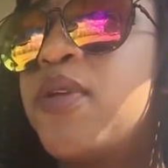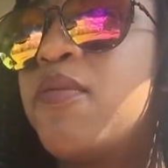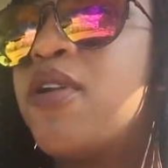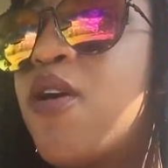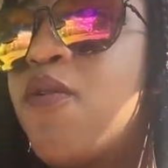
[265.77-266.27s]

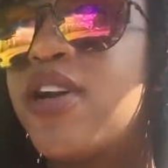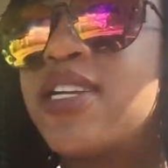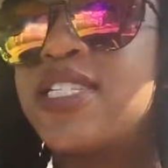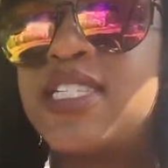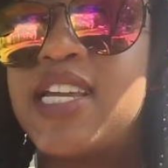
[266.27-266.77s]
People don't want
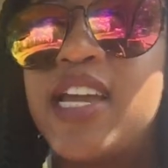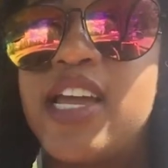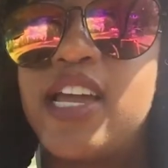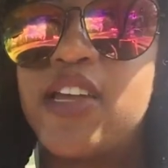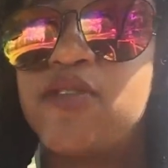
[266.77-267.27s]
to
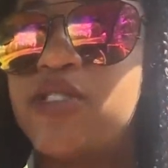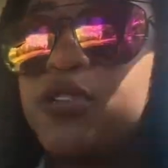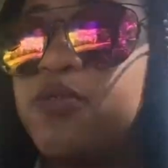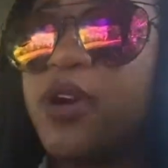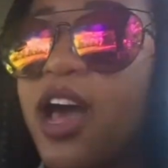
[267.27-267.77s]
see you
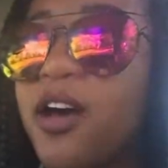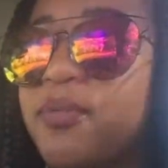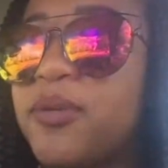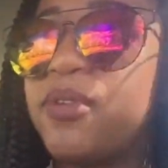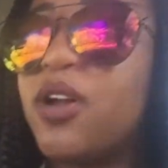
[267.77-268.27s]
do well.
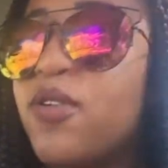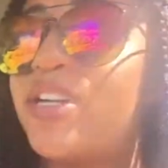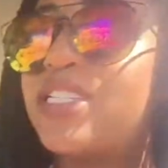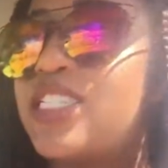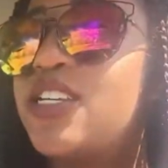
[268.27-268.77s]
People don't
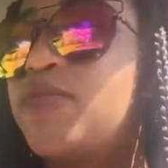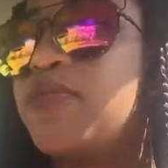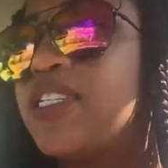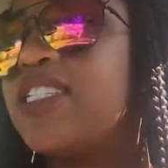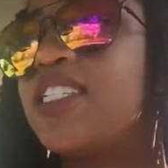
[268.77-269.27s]
want to see you
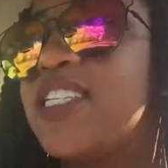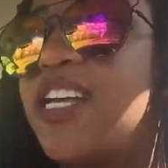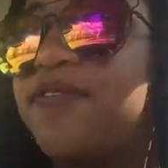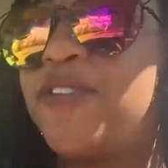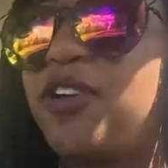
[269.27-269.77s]
be
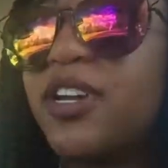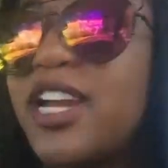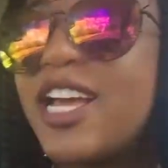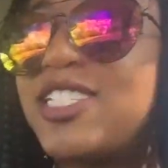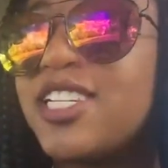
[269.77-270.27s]
successful
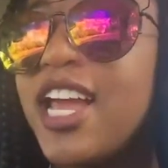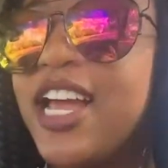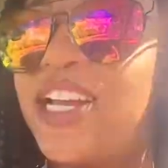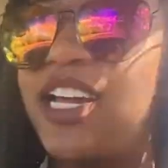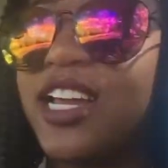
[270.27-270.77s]
and
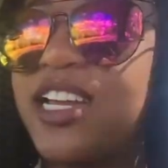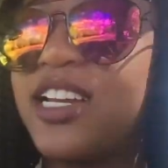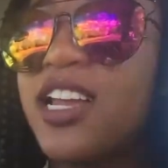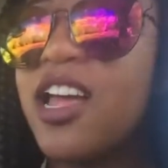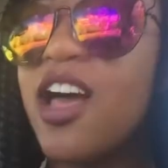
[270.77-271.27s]

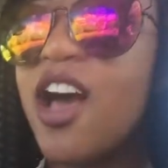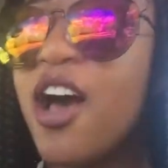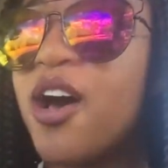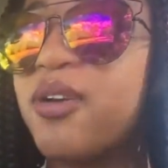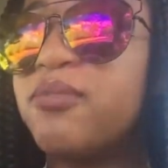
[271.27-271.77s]
educated,
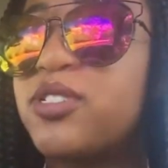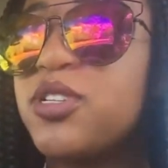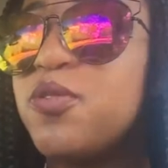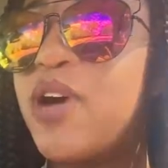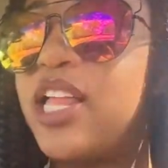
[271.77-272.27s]

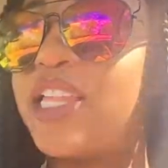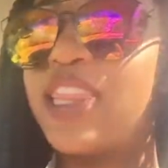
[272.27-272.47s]
do well